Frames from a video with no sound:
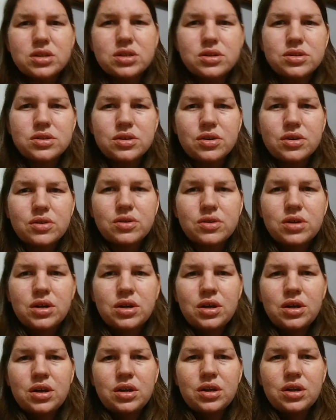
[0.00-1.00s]
So
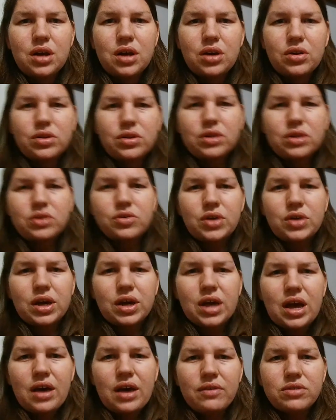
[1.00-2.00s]
not only do I
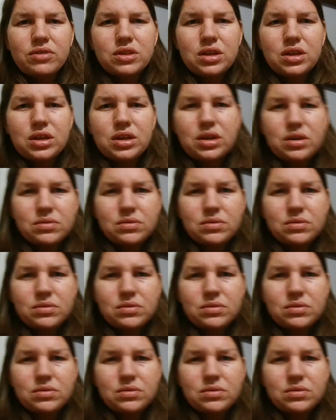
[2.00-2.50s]
have the